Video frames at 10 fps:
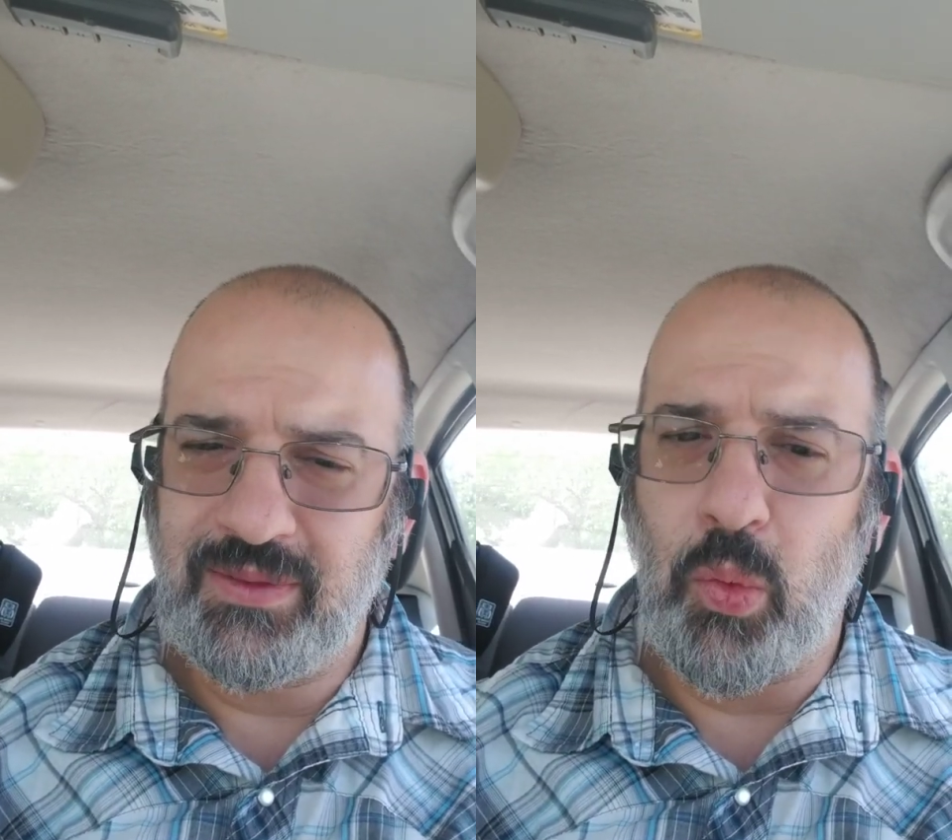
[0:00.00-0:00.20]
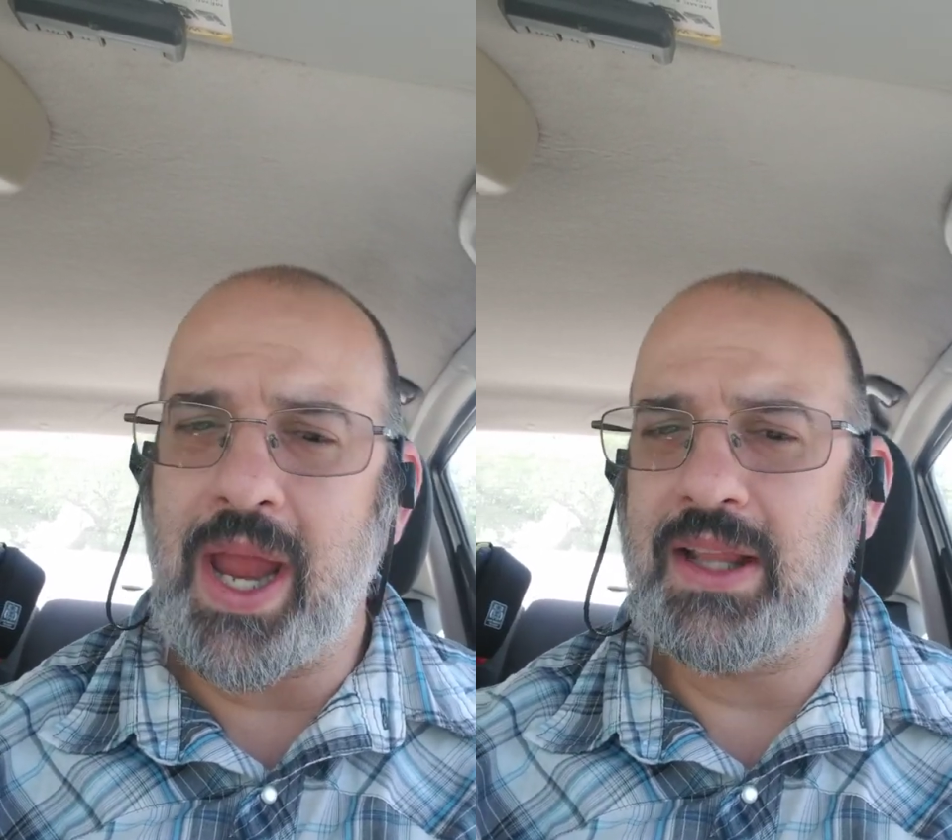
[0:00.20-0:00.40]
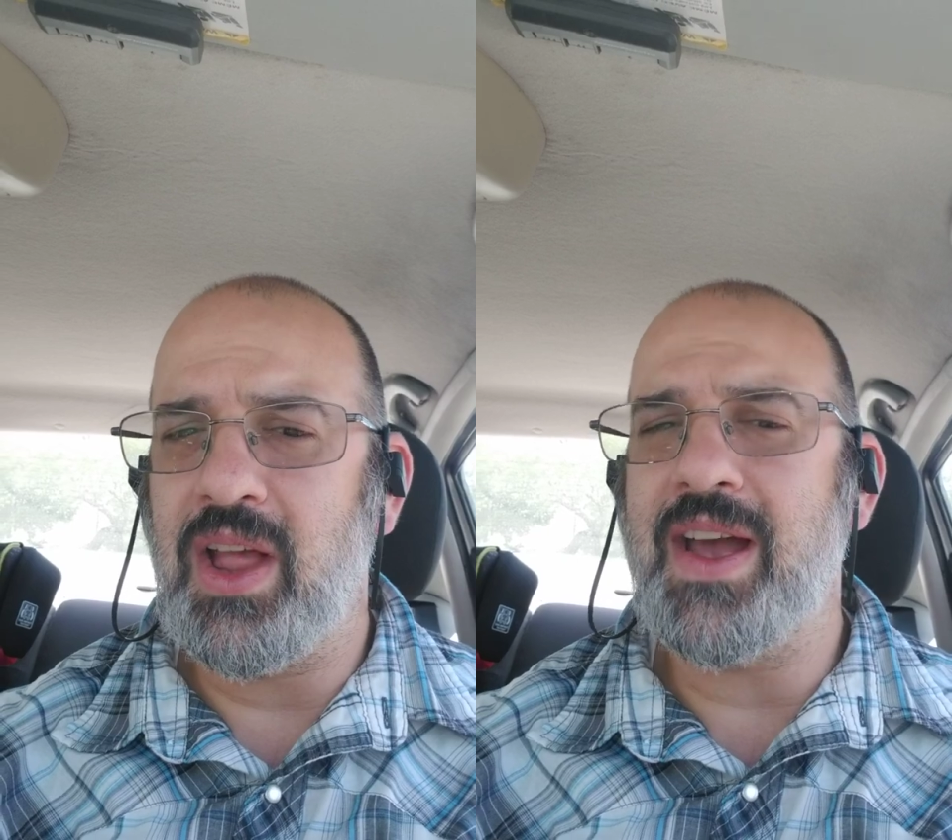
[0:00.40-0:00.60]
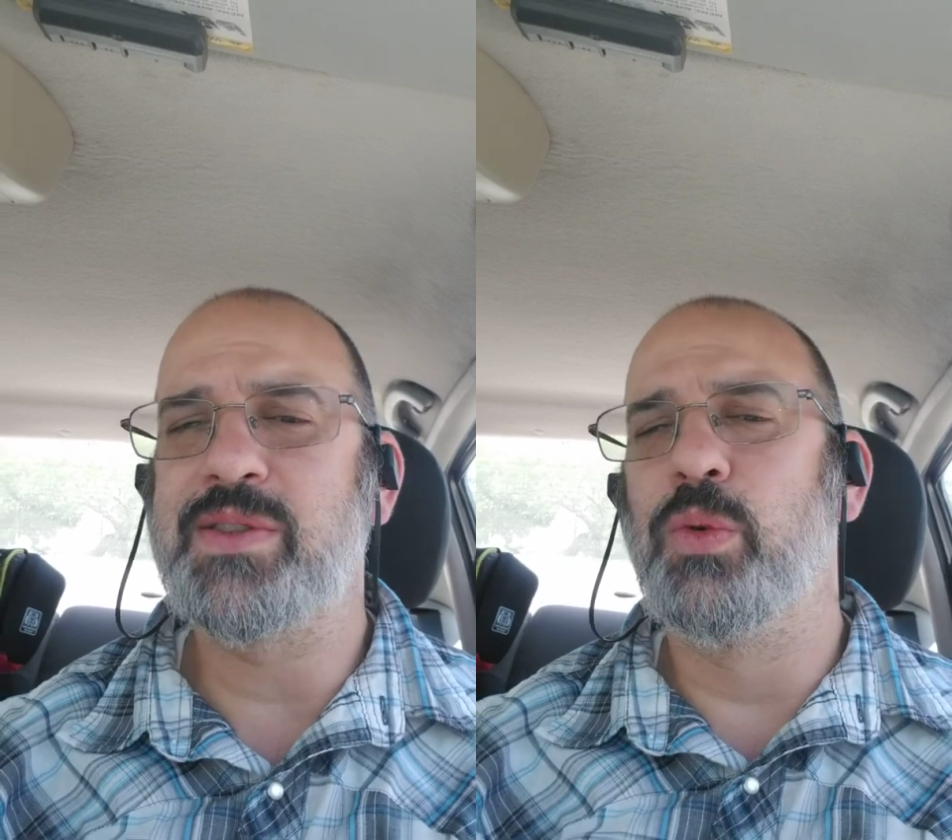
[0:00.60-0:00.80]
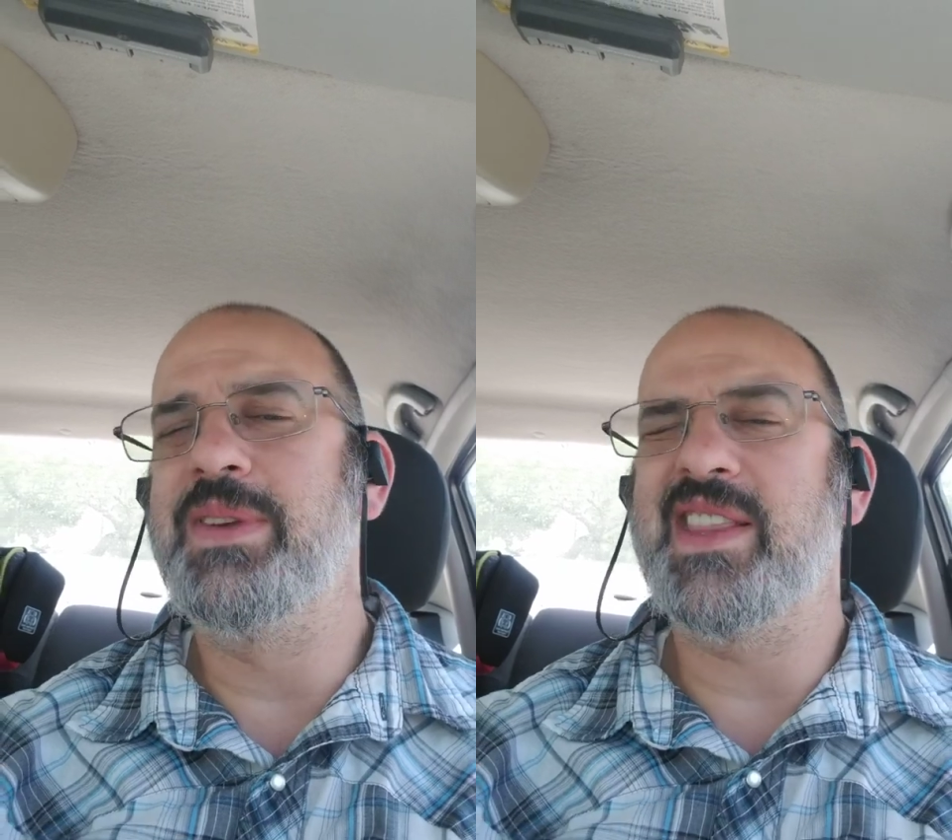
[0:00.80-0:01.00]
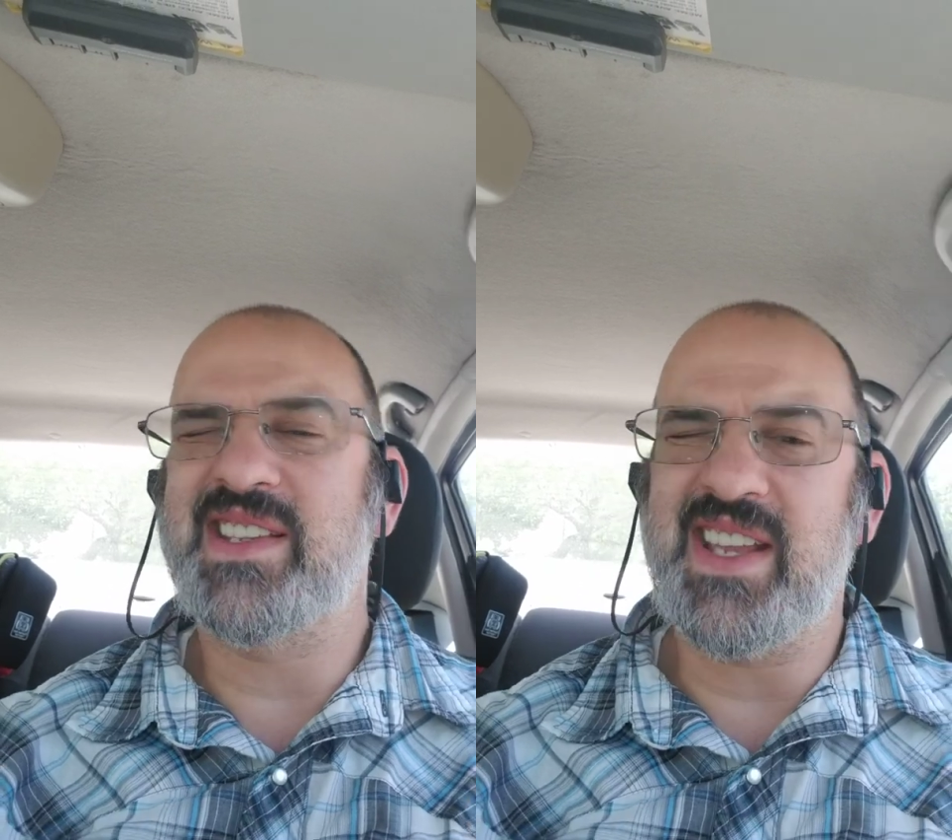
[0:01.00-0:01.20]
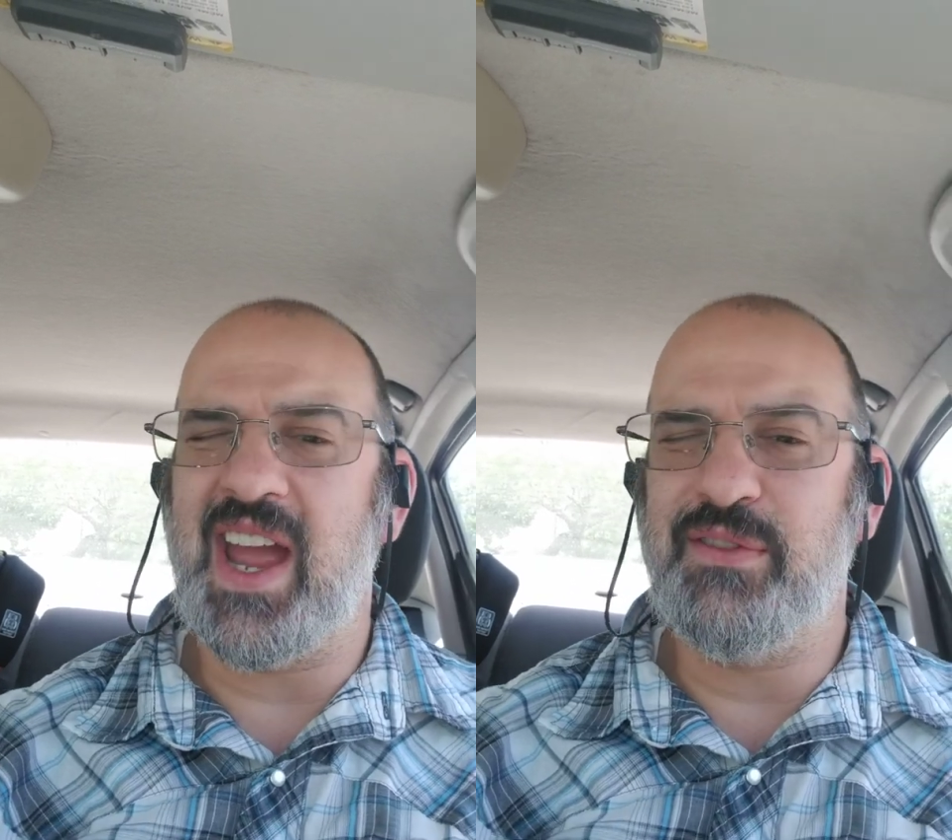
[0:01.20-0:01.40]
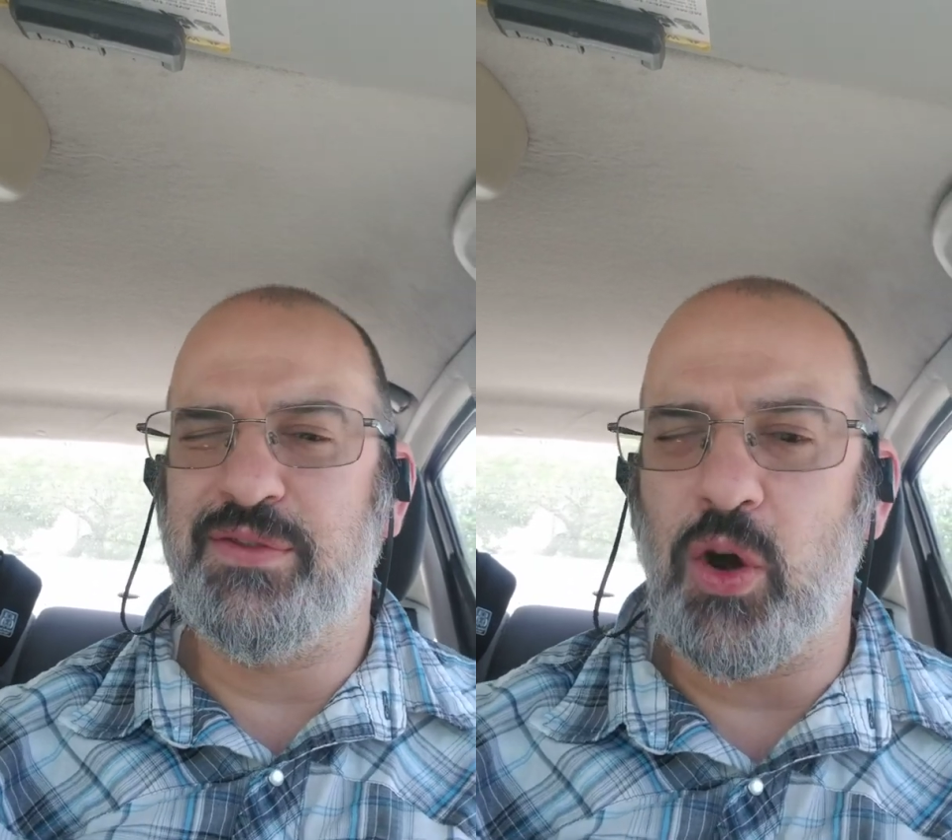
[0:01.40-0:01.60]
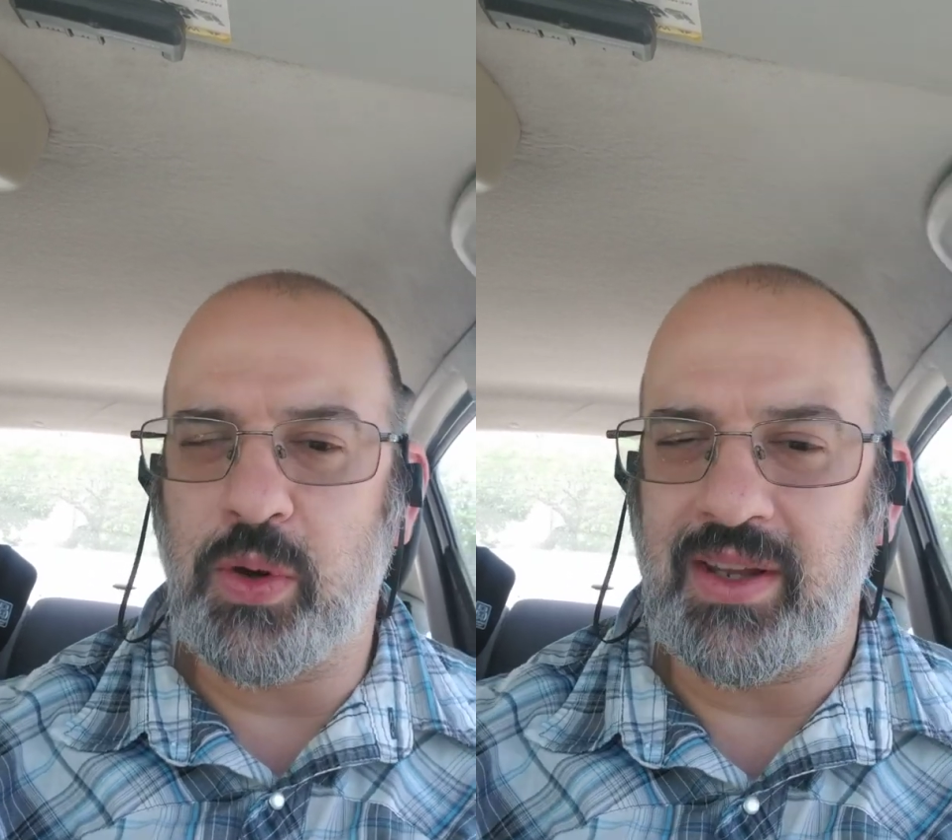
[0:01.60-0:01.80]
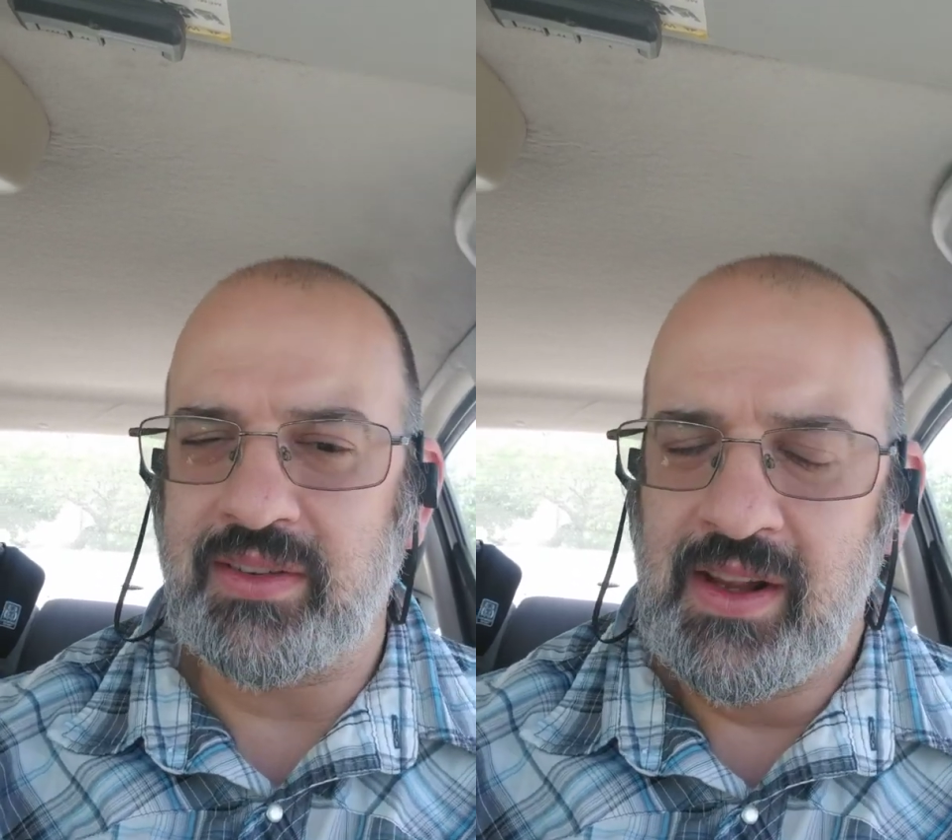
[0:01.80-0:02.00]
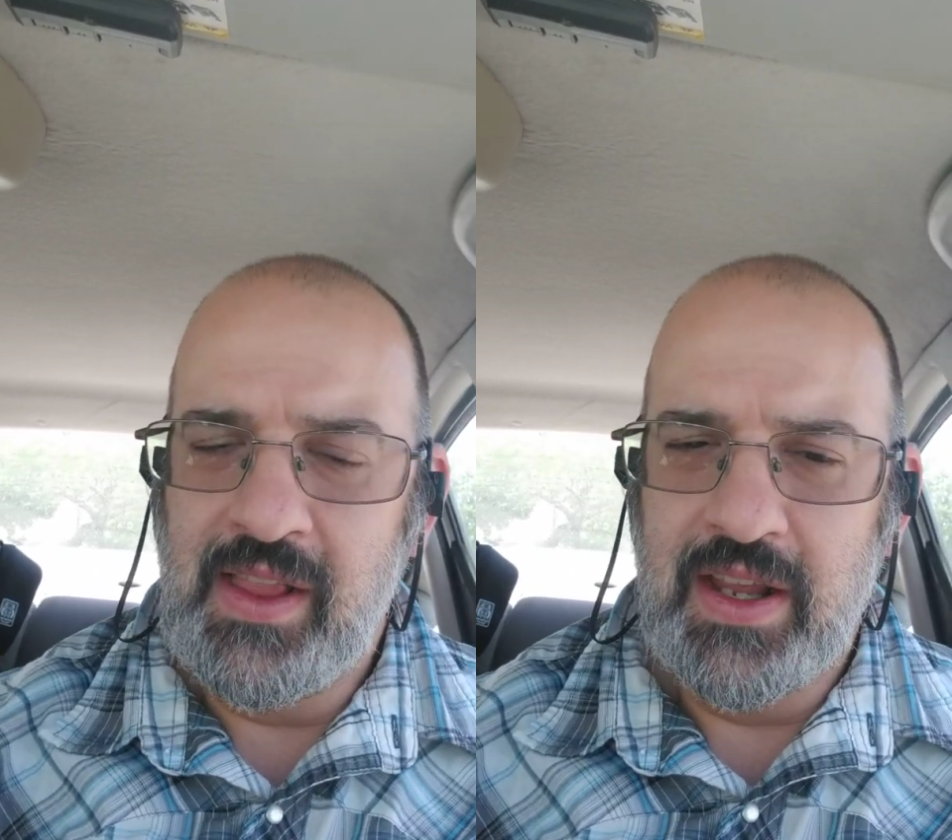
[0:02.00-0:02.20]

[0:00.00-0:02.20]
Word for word: weight loss will be the side focus.